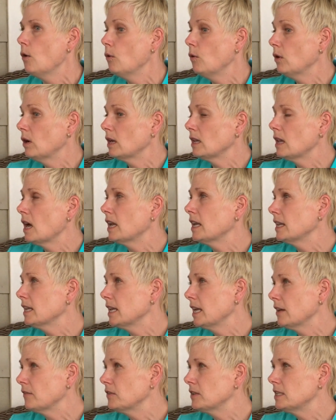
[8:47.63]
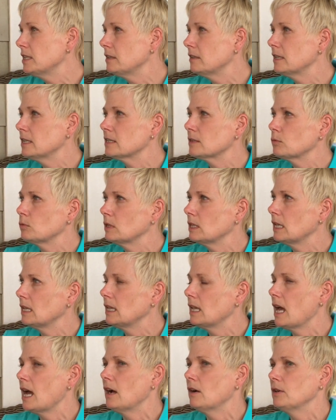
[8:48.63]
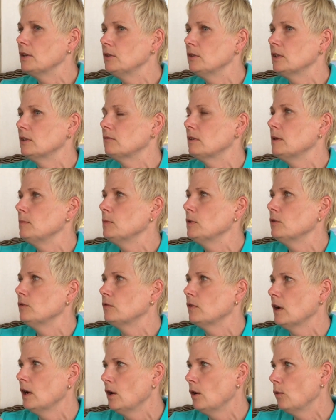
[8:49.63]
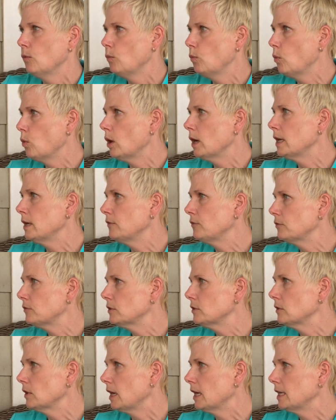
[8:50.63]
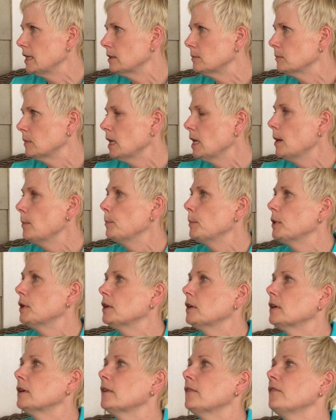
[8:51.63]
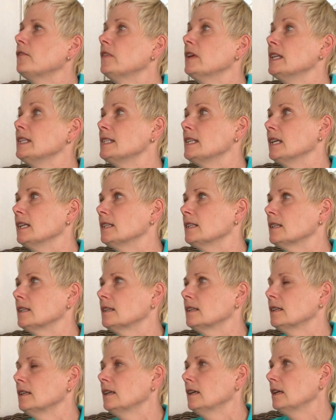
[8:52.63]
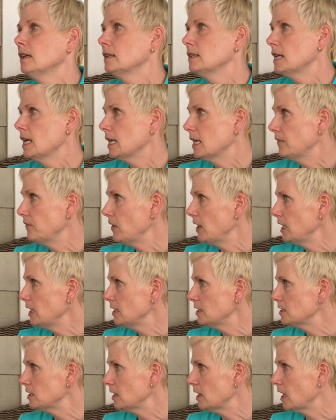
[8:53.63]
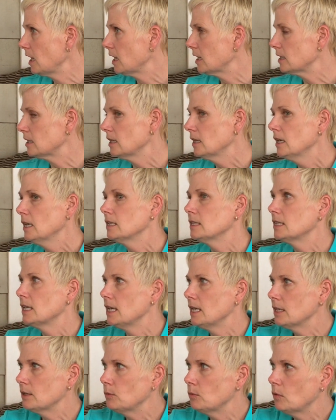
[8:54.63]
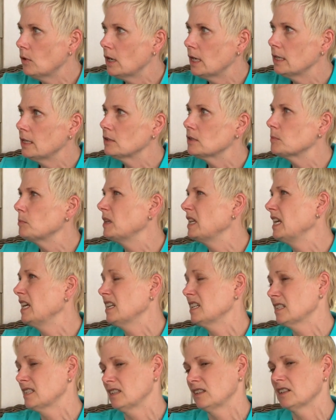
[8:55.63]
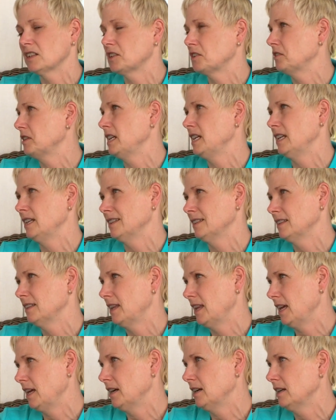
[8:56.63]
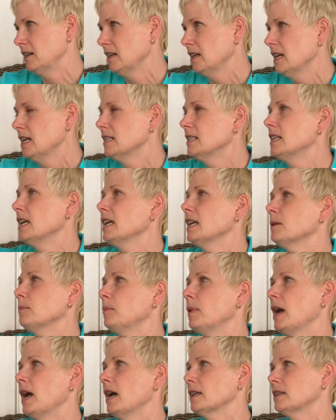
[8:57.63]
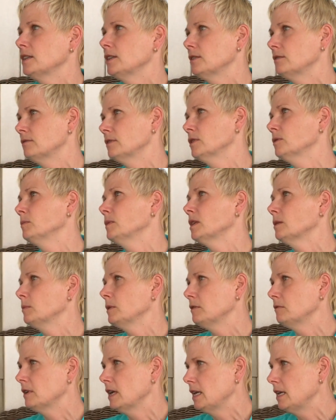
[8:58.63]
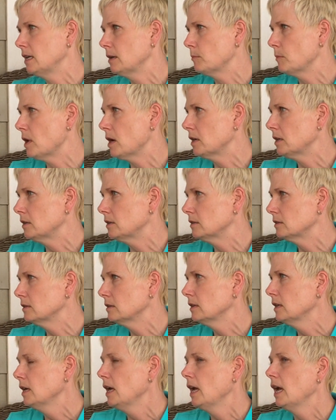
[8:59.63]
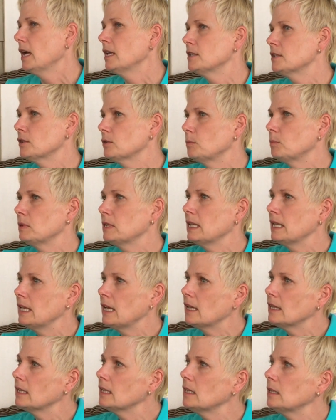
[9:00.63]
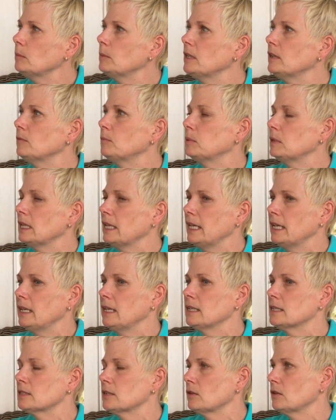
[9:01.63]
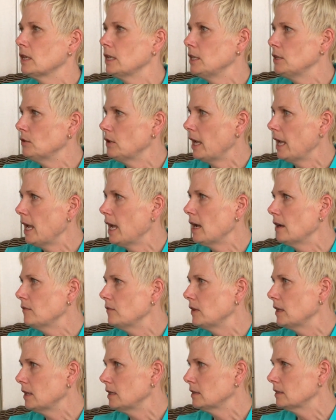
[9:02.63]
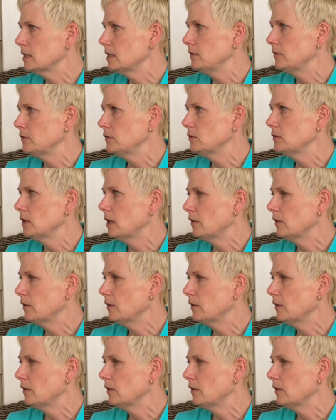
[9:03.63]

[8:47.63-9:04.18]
Or a lot of the cafeterias will allow you to remove one fruit item per visit. Take advantage of that. Take one. Those bananas look green. There. Take it back to your room. It'll be ready tomorrow. And so a little bit of planning so that you have the healthy food